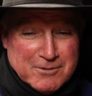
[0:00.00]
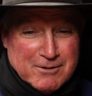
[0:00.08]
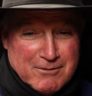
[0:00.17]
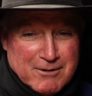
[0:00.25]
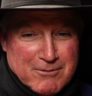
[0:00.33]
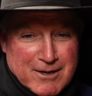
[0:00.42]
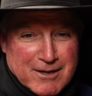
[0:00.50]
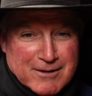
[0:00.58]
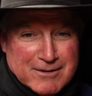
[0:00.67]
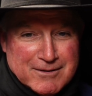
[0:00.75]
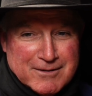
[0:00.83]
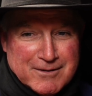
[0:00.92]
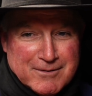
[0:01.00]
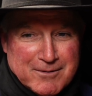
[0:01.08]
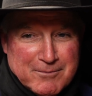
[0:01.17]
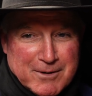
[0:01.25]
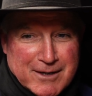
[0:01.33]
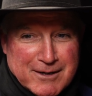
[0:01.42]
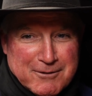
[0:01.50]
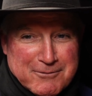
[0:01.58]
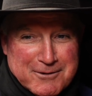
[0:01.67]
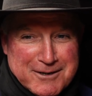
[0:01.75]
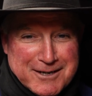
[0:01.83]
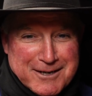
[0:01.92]
took quite a while. I got
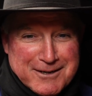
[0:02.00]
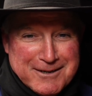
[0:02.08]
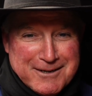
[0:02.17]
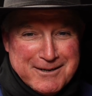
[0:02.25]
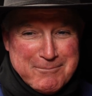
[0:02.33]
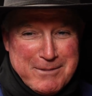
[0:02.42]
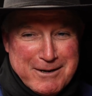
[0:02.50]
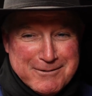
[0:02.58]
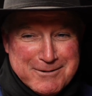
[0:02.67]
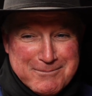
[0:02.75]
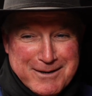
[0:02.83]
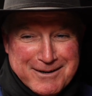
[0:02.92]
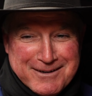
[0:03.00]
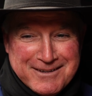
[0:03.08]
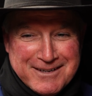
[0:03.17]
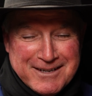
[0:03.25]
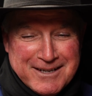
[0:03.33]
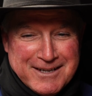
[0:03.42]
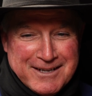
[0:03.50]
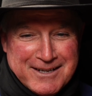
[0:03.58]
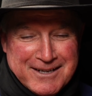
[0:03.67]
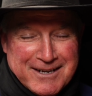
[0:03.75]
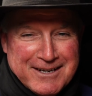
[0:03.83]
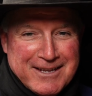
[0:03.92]
over kind of pouting about it.
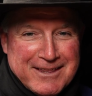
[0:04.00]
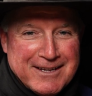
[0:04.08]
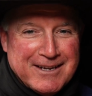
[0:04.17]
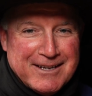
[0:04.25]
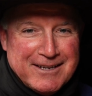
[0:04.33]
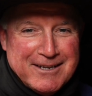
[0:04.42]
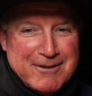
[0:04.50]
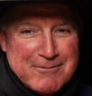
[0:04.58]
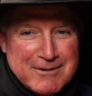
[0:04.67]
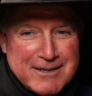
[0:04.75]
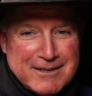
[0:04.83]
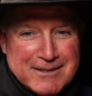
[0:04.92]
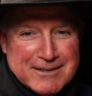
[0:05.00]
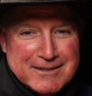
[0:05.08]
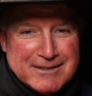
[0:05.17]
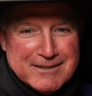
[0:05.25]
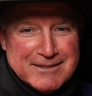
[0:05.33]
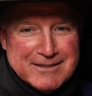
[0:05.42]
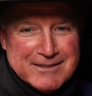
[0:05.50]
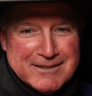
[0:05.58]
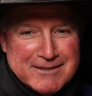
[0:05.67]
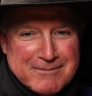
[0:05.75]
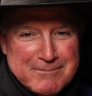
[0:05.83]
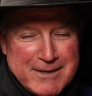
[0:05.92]
And I thought, you know what?
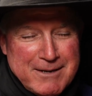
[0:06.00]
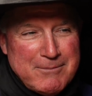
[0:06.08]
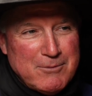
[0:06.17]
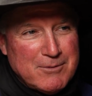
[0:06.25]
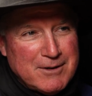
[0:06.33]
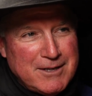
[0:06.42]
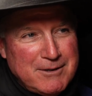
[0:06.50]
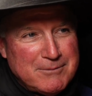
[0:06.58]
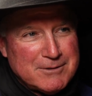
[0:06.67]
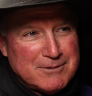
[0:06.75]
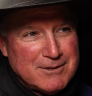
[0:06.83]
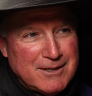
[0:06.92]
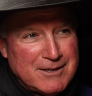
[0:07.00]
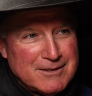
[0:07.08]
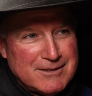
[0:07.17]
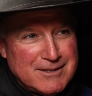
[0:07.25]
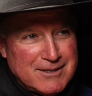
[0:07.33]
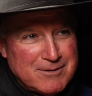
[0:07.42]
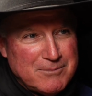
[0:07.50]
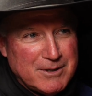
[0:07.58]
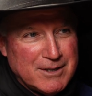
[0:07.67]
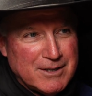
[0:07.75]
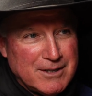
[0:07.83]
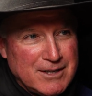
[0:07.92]
Maybe what he was trying to tell
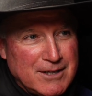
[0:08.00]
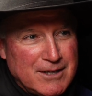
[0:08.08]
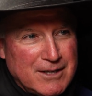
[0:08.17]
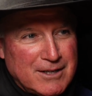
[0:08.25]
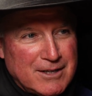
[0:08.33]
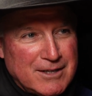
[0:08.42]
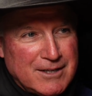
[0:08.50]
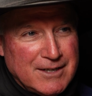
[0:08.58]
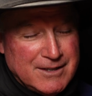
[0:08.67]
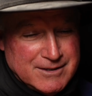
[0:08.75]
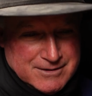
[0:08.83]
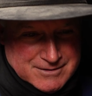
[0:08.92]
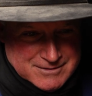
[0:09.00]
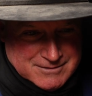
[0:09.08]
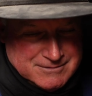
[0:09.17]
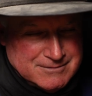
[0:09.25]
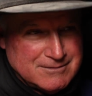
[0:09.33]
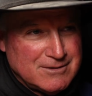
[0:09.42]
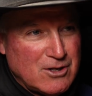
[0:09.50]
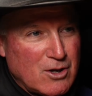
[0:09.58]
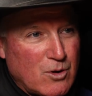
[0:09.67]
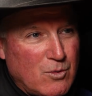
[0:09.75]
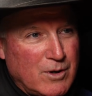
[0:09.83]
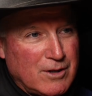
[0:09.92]
me, and this is
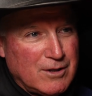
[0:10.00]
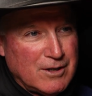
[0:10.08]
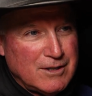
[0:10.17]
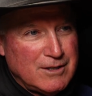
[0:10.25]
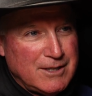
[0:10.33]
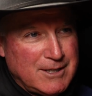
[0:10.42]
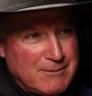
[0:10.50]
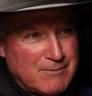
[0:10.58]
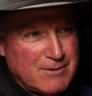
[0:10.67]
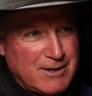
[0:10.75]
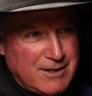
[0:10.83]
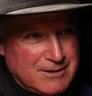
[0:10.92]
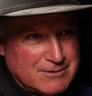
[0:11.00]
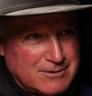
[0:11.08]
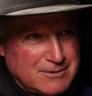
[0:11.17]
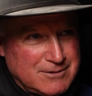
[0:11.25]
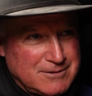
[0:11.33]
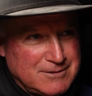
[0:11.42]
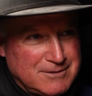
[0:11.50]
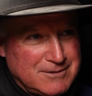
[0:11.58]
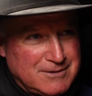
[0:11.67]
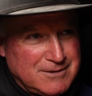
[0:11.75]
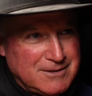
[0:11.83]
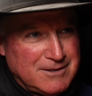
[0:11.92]
quit looking to him for answers
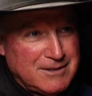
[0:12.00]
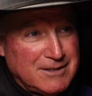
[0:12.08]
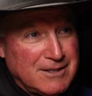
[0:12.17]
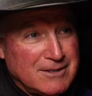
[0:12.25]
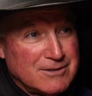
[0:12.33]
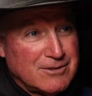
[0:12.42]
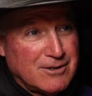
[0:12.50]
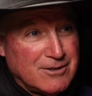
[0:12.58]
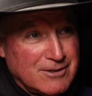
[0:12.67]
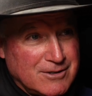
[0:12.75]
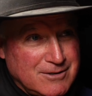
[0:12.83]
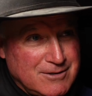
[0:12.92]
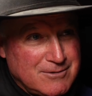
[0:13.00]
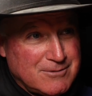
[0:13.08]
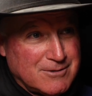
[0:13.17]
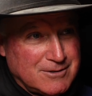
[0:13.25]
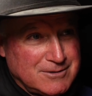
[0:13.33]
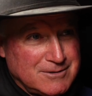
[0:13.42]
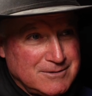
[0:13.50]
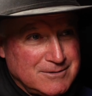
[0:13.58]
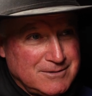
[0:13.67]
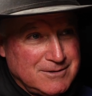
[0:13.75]
and start looking to the horse.